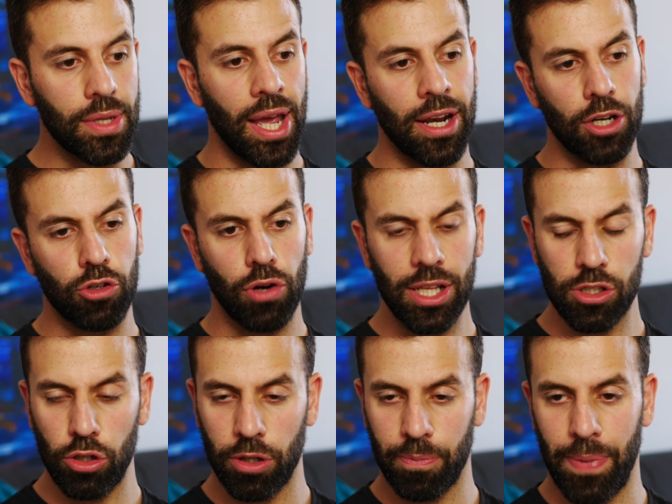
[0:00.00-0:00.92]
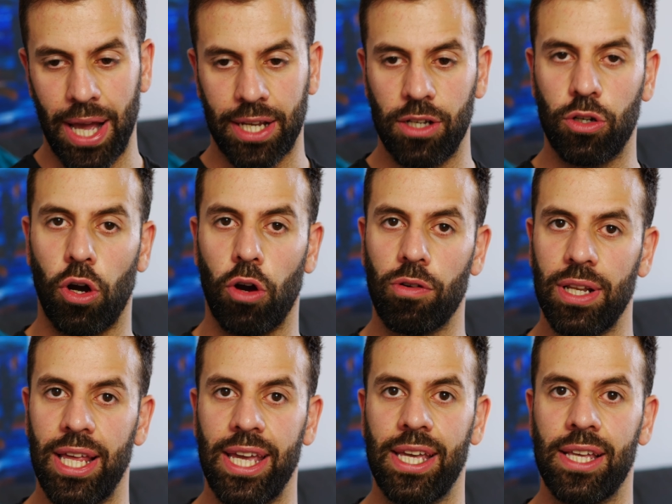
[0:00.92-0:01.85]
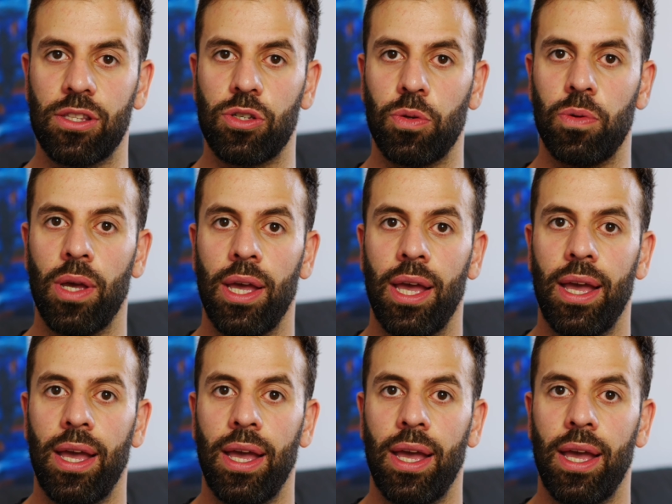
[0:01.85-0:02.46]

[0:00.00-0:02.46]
And I tried to look back and correlate it to